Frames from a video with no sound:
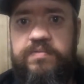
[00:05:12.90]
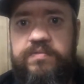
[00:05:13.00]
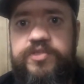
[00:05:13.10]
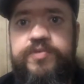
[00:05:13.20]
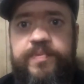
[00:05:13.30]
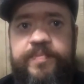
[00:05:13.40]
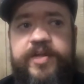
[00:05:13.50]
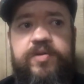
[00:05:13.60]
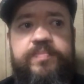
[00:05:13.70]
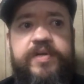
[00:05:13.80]
super
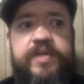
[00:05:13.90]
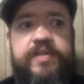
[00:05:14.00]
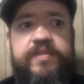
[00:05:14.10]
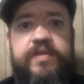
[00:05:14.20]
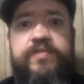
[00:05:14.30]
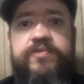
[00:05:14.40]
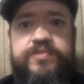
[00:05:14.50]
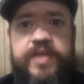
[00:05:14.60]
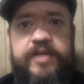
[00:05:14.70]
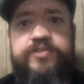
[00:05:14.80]
bitter, but there's
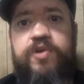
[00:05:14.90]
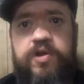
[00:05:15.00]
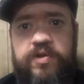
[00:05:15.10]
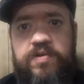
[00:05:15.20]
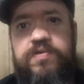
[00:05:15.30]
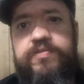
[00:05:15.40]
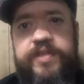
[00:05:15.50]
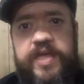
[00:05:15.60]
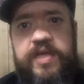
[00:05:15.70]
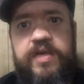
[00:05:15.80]
that dark,
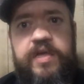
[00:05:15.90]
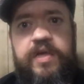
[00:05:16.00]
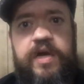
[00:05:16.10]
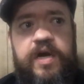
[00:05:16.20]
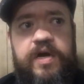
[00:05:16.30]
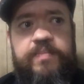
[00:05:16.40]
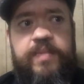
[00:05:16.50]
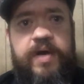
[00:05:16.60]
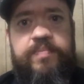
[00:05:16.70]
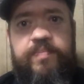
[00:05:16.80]
earthy.
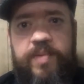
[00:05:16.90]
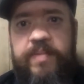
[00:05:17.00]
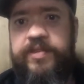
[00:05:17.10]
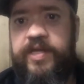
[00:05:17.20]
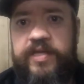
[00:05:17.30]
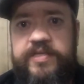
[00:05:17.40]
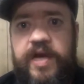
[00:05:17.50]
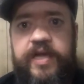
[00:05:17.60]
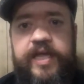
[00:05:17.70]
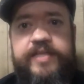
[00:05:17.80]
Probably the
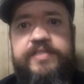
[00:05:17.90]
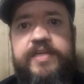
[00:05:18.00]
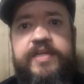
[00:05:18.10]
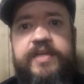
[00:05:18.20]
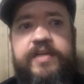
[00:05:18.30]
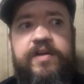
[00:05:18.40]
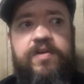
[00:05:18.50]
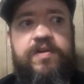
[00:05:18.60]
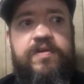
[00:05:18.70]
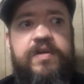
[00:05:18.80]
Kentuckies in it
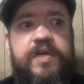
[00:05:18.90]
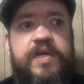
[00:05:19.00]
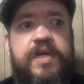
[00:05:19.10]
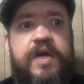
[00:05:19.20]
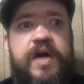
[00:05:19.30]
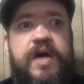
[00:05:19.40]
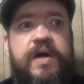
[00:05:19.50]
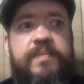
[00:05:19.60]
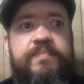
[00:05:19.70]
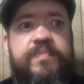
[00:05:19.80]
are
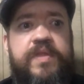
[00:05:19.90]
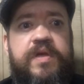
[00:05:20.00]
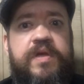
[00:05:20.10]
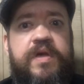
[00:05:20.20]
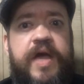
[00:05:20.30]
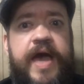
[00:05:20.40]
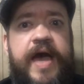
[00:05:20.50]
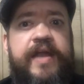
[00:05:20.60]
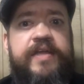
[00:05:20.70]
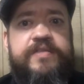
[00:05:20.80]

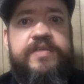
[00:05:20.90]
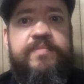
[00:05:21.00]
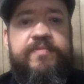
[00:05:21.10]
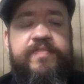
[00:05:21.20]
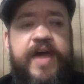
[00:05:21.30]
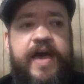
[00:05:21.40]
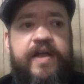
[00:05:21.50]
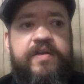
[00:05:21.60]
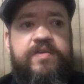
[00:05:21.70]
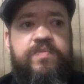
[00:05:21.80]
adding some of that,
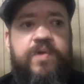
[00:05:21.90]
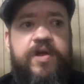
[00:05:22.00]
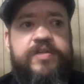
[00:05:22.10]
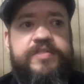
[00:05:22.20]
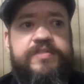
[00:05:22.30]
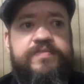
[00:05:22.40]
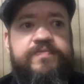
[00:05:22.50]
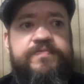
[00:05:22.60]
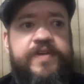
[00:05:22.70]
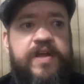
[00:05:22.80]
where it's
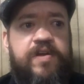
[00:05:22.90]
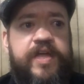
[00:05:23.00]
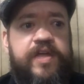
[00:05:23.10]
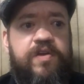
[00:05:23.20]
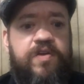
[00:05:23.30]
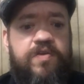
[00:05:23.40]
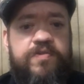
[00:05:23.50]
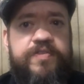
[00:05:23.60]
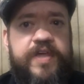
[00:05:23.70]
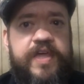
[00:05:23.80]
very
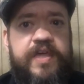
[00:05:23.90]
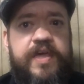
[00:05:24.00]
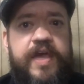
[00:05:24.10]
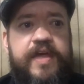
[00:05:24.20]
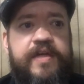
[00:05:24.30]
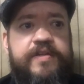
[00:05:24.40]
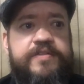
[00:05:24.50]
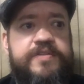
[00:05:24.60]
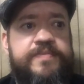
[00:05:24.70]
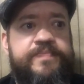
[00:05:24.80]
earthy and